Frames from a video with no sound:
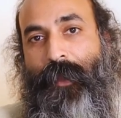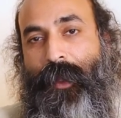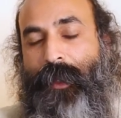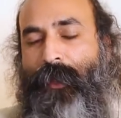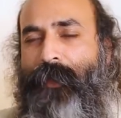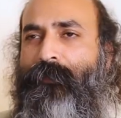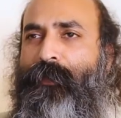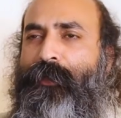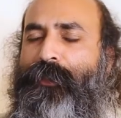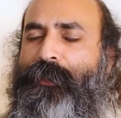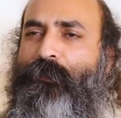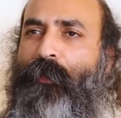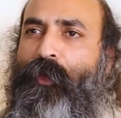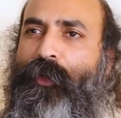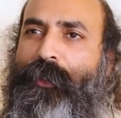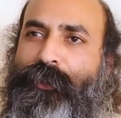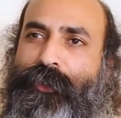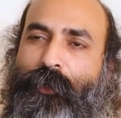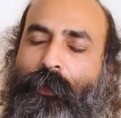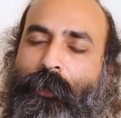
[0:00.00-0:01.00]
I'll give you a
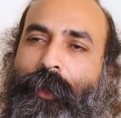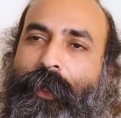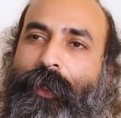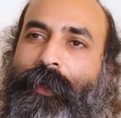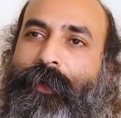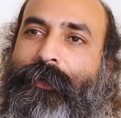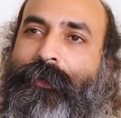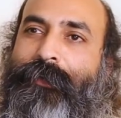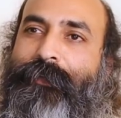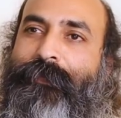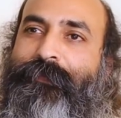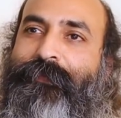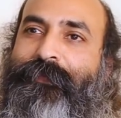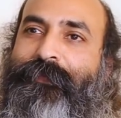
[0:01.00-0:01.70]
small story here.